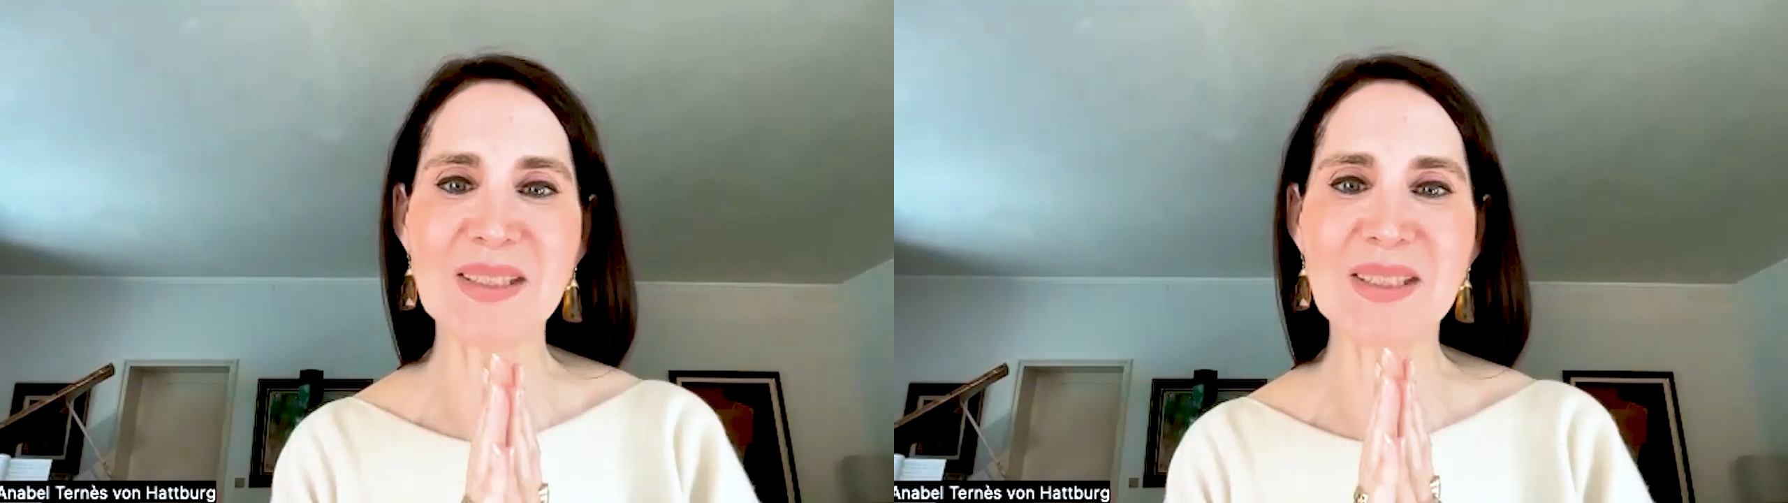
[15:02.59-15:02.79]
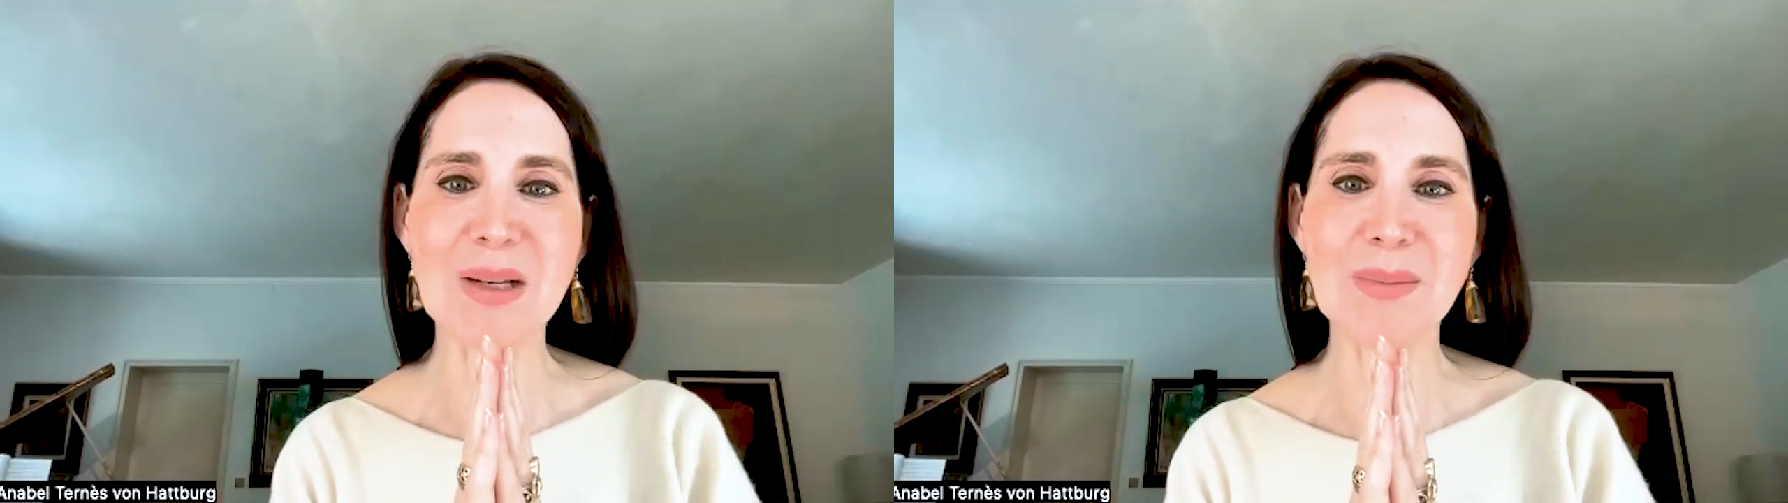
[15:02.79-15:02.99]

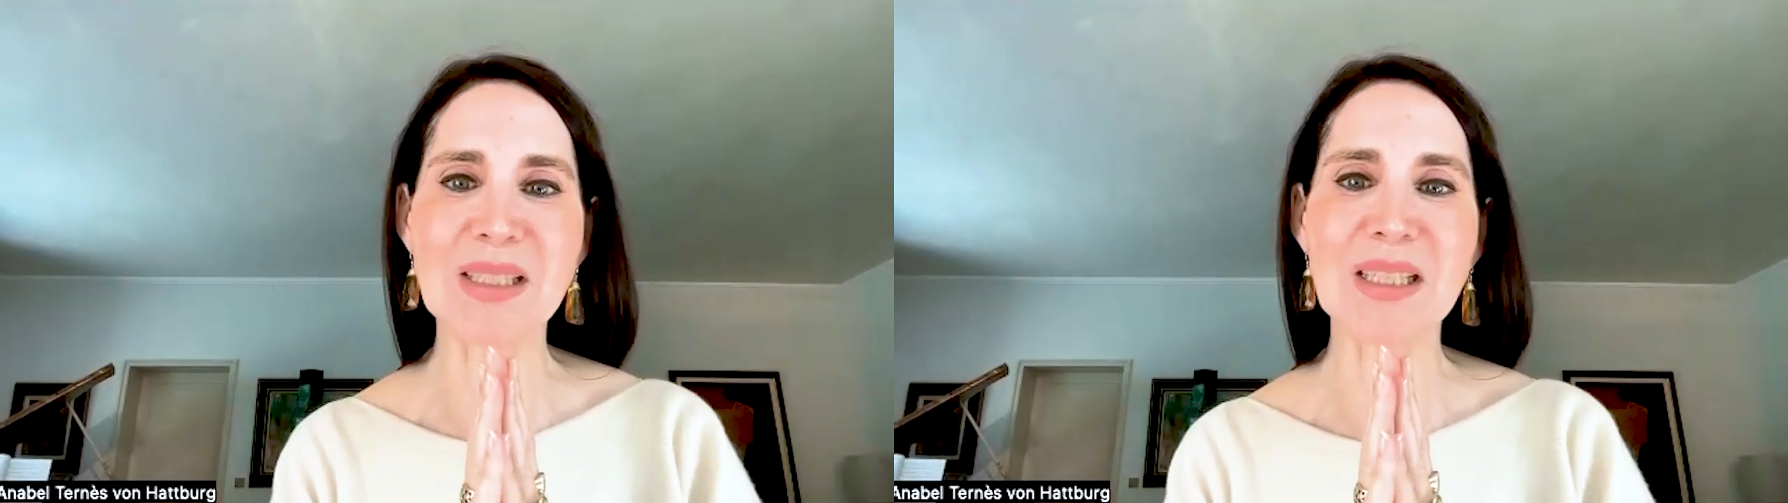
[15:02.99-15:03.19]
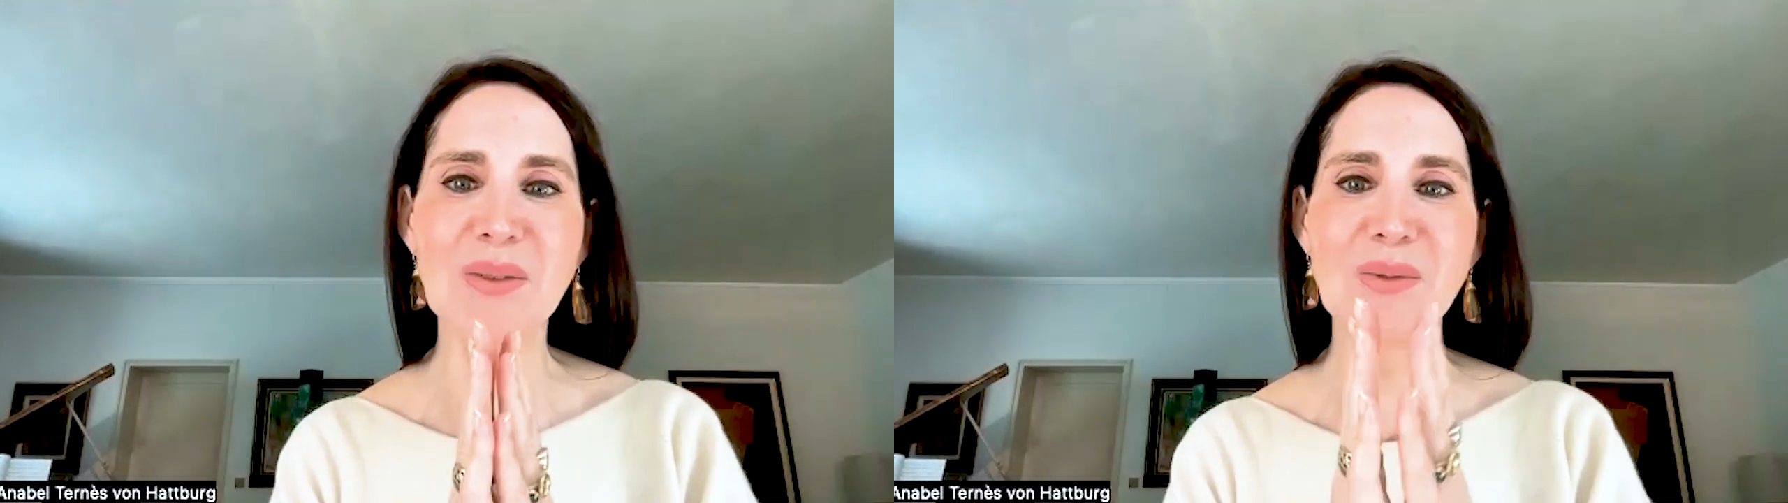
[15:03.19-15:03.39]
time is
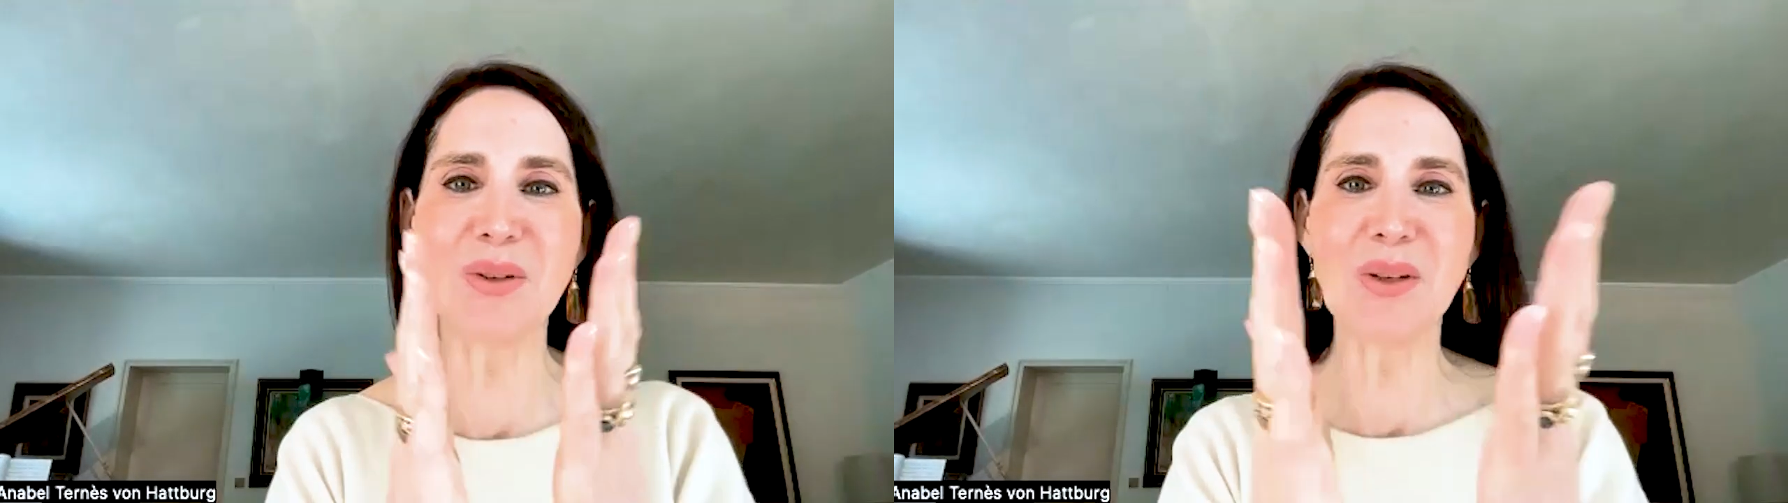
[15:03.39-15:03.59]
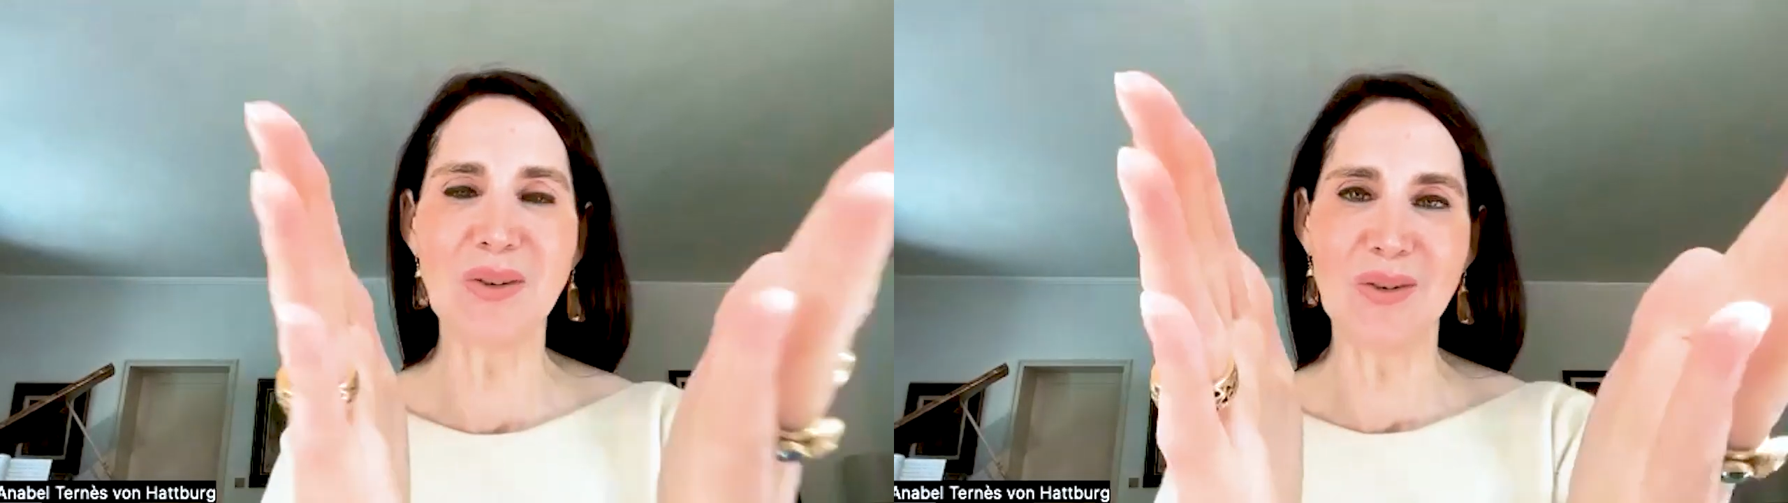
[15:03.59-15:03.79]
a gift for
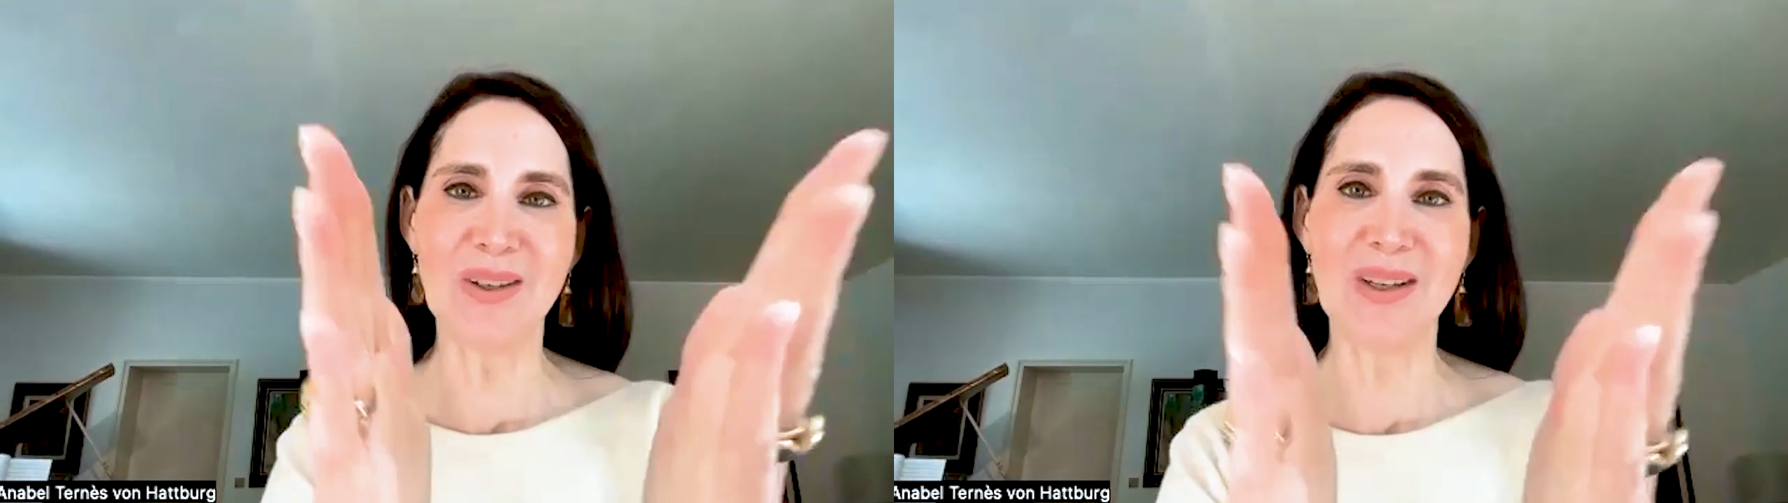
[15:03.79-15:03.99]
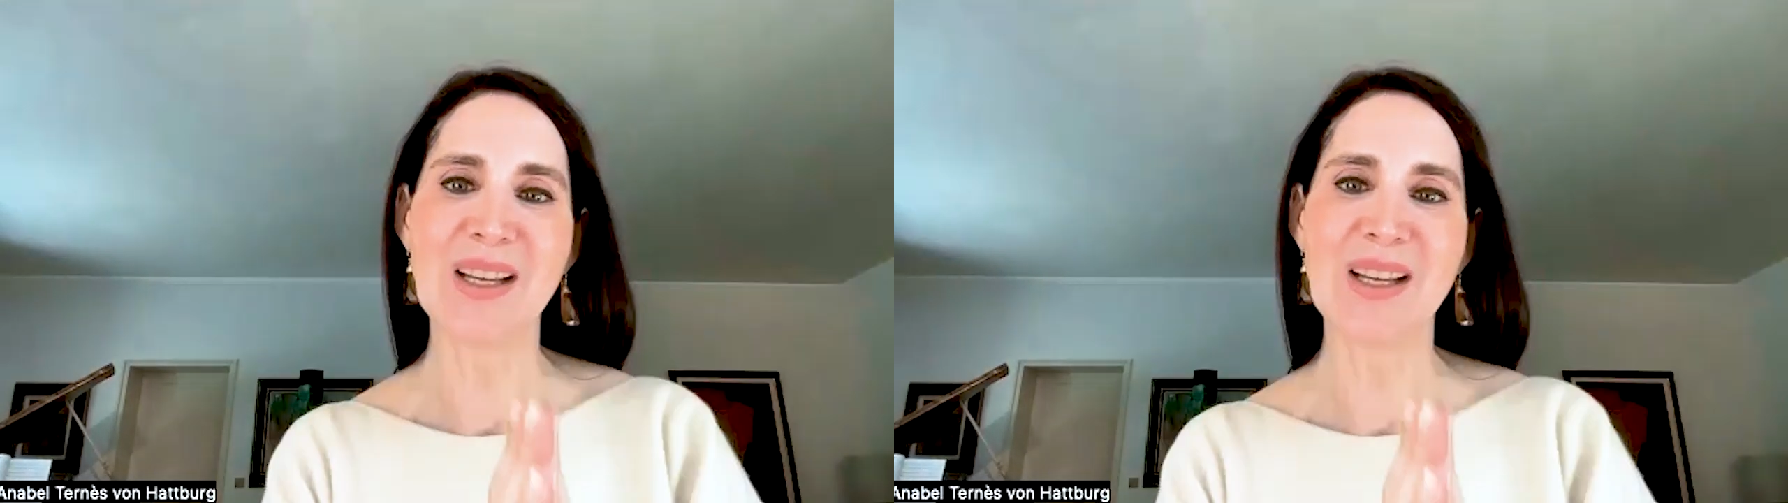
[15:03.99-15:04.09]
you